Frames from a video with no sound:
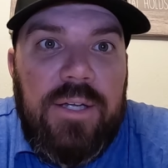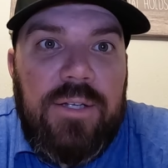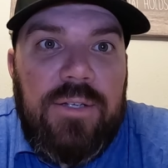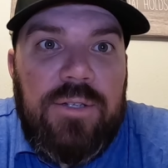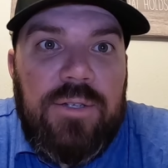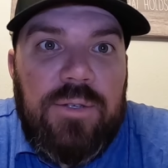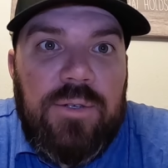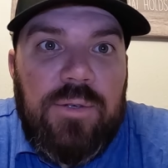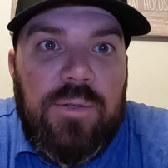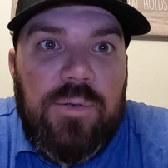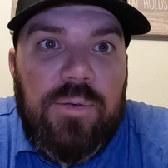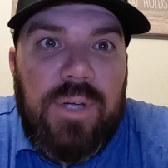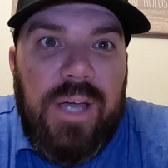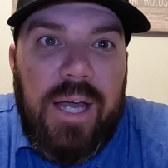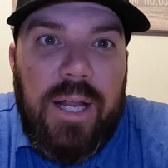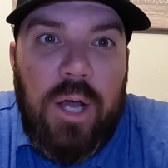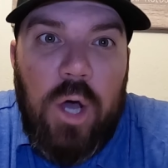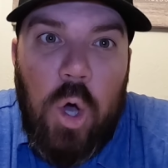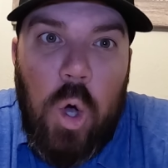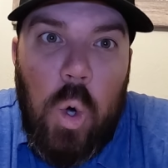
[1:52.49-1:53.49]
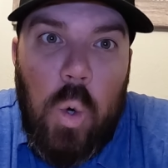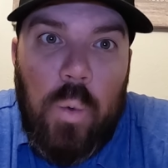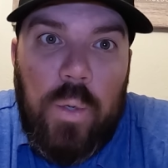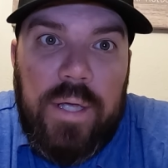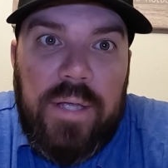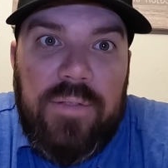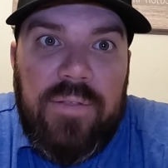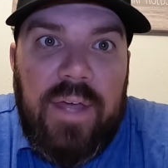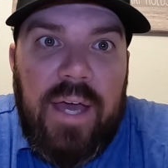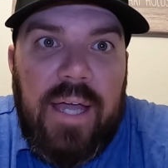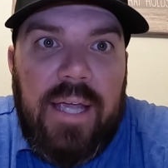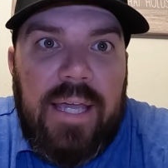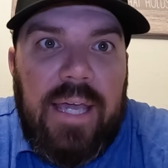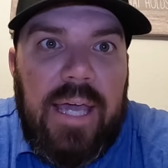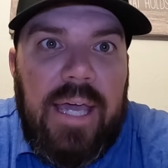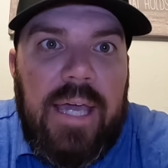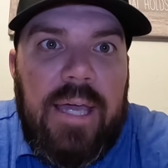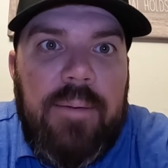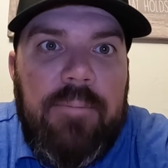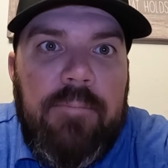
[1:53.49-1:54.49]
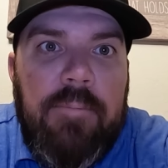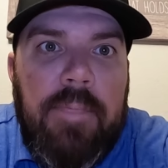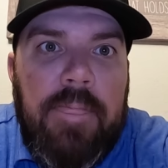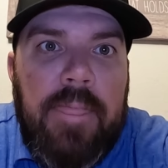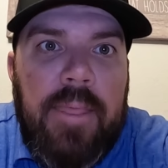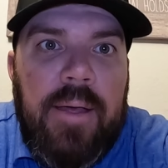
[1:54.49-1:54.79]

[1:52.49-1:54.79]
to kind of hone in that game,